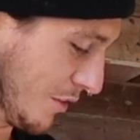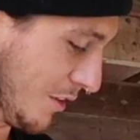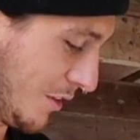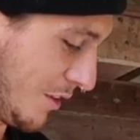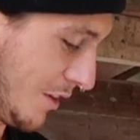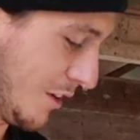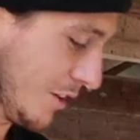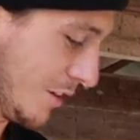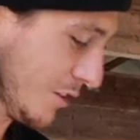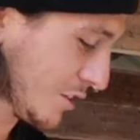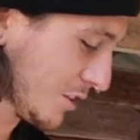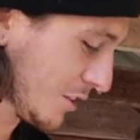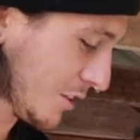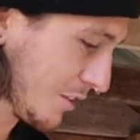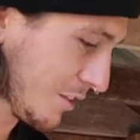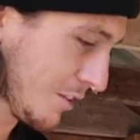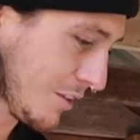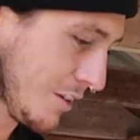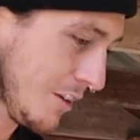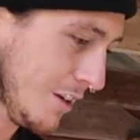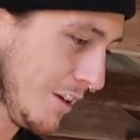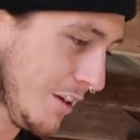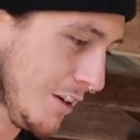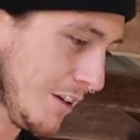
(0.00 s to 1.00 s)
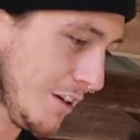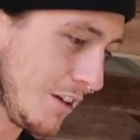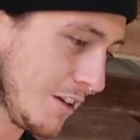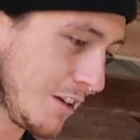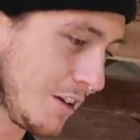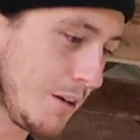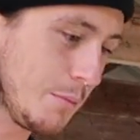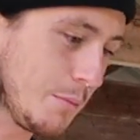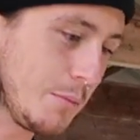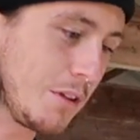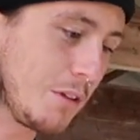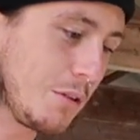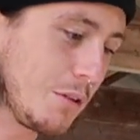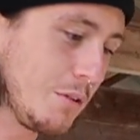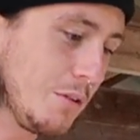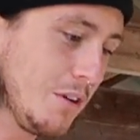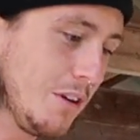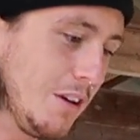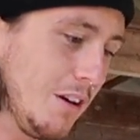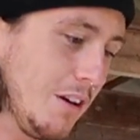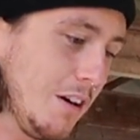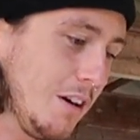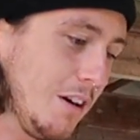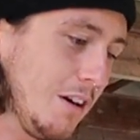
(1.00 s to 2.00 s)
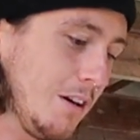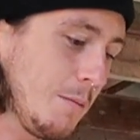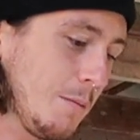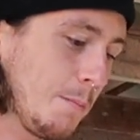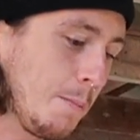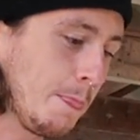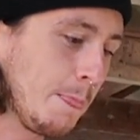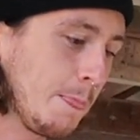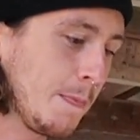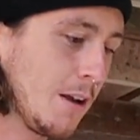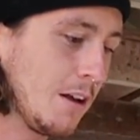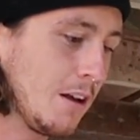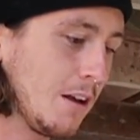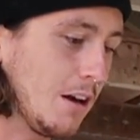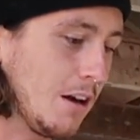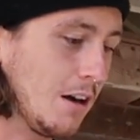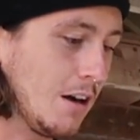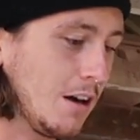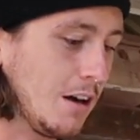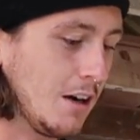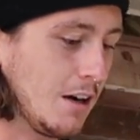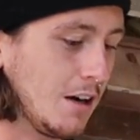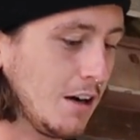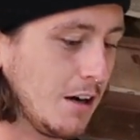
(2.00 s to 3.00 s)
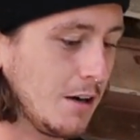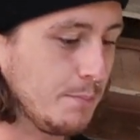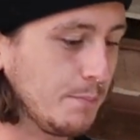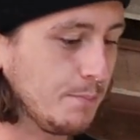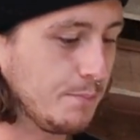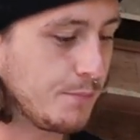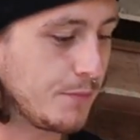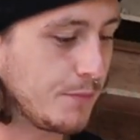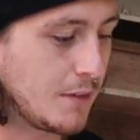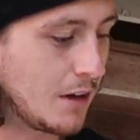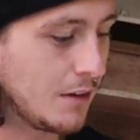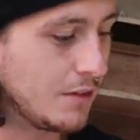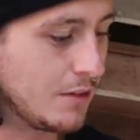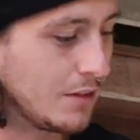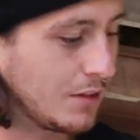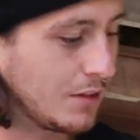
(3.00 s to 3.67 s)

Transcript: see the hinges coming through here. I've